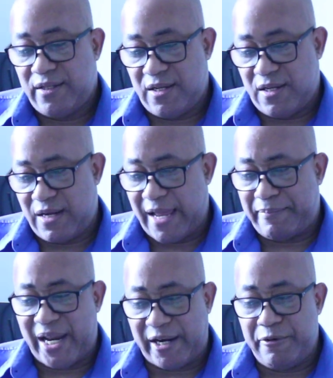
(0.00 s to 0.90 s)
the
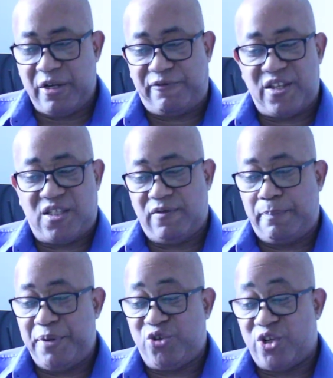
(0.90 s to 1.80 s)
like, Marguerite
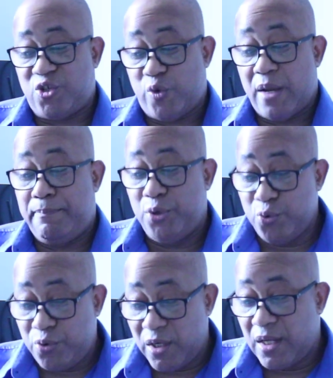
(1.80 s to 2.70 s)
Festival patrons wear
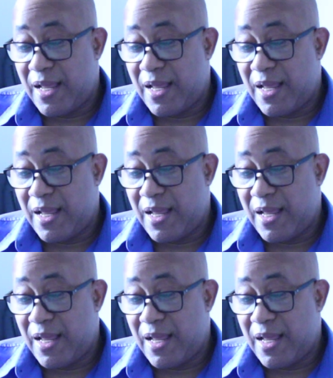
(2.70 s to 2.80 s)
blue,